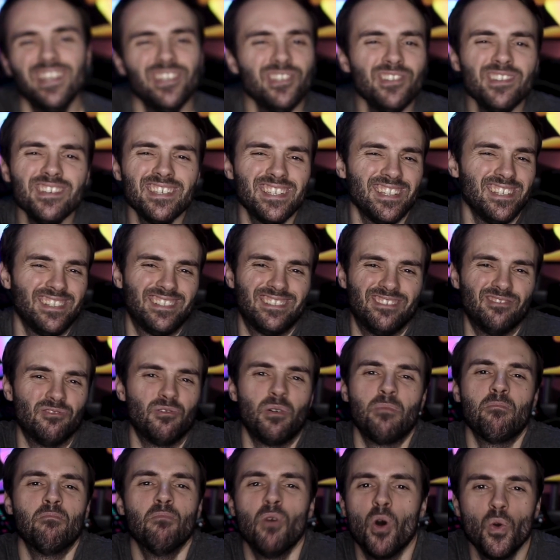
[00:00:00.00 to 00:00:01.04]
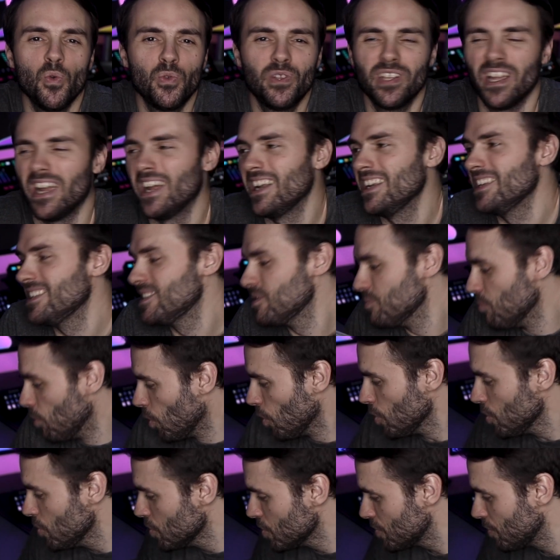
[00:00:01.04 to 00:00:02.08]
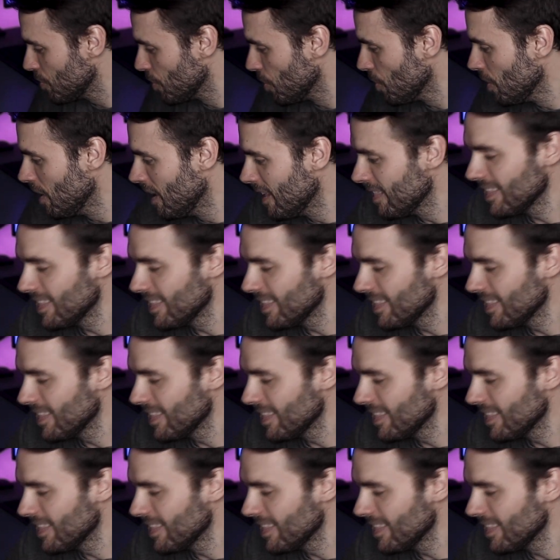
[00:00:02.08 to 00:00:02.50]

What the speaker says: It's just a remote and it's more useful